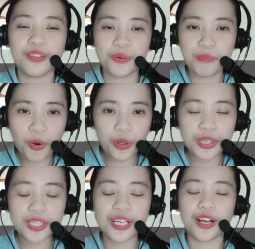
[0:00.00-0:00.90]
the
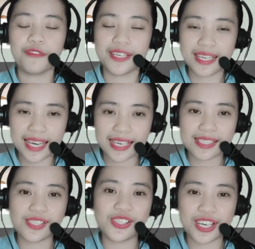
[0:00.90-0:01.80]
molder of the
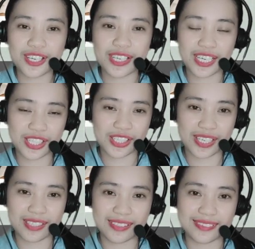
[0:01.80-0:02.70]
next
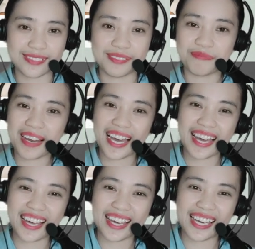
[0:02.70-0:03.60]
generation.
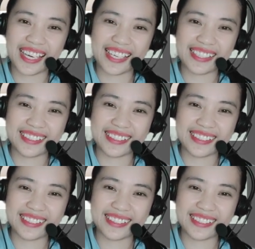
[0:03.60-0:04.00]
Bye!